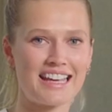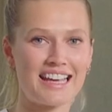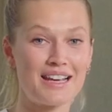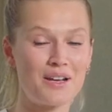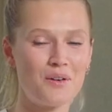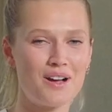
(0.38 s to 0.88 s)

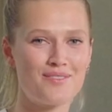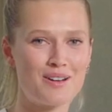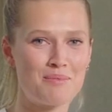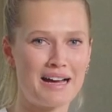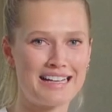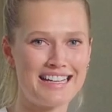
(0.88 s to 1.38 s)
Hello,
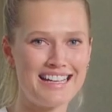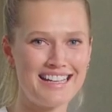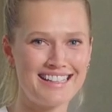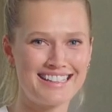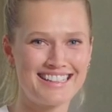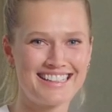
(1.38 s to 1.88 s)
everybody.
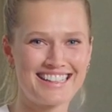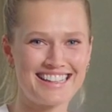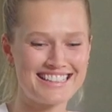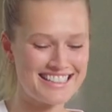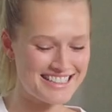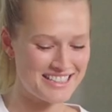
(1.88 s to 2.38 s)

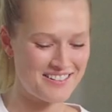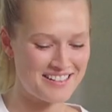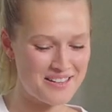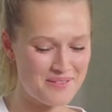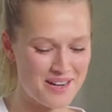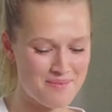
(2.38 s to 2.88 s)
This is
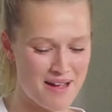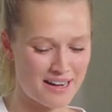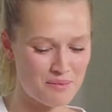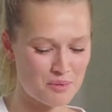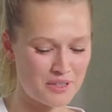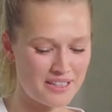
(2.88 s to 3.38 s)
Toni. We are
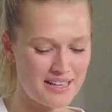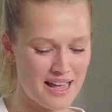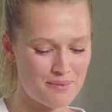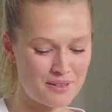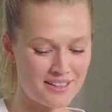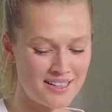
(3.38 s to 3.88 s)
back in Berlin.
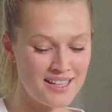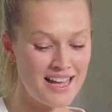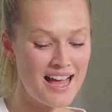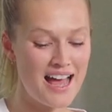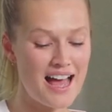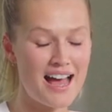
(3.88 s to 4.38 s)
I'm gonna
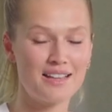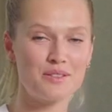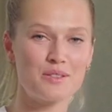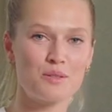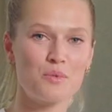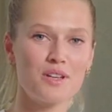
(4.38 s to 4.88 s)

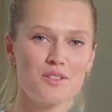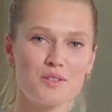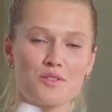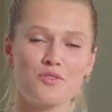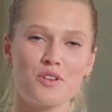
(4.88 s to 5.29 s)
answer some questions